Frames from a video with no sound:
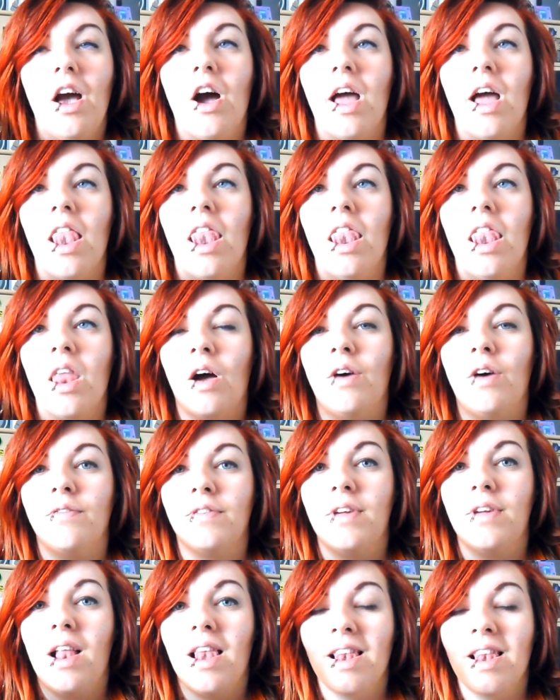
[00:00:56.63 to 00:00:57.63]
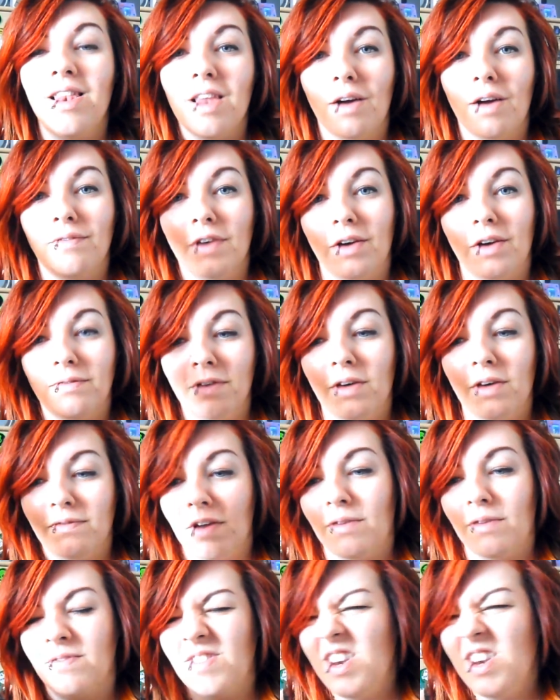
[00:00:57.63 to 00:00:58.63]
I love, love, love, love,
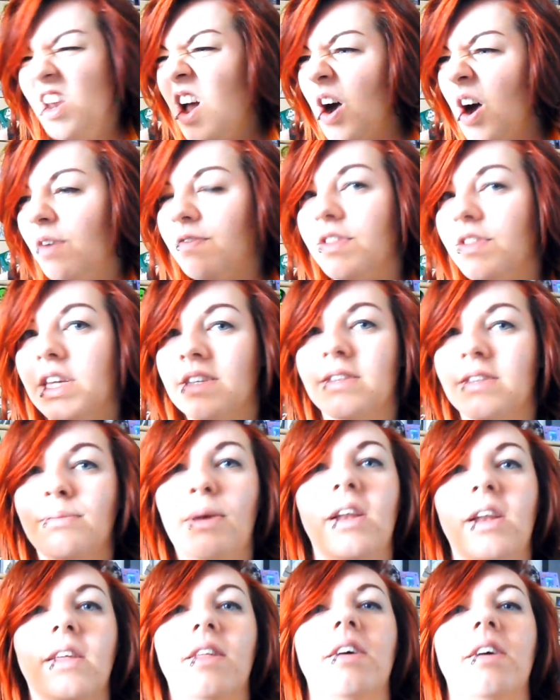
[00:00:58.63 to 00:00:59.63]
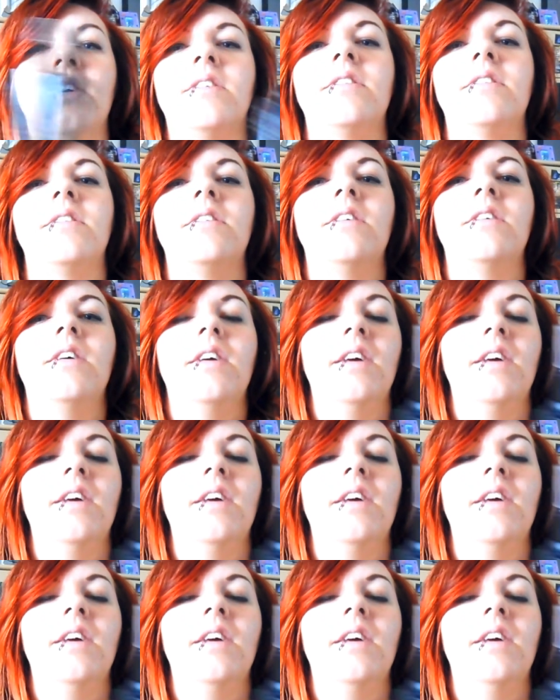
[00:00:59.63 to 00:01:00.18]
love, love the smell of this.